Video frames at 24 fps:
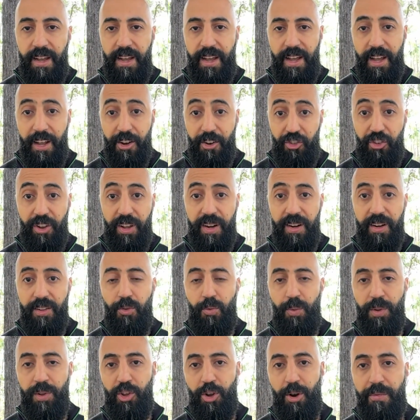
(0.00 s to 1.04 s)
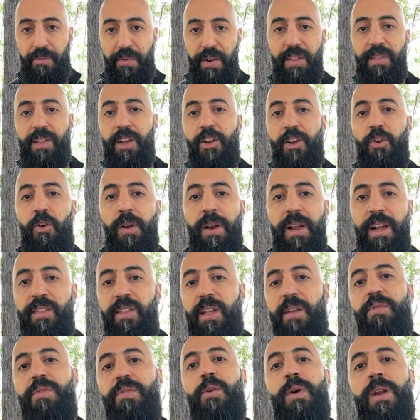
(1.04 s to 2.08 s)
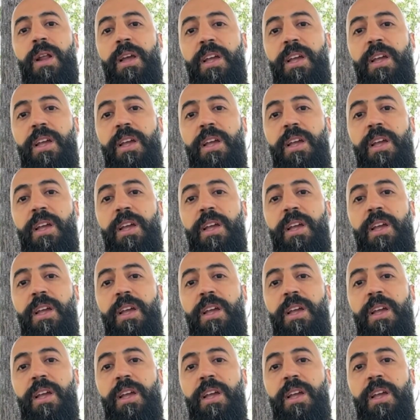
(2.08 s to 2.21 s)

and share it with your friends and colleagues. If you want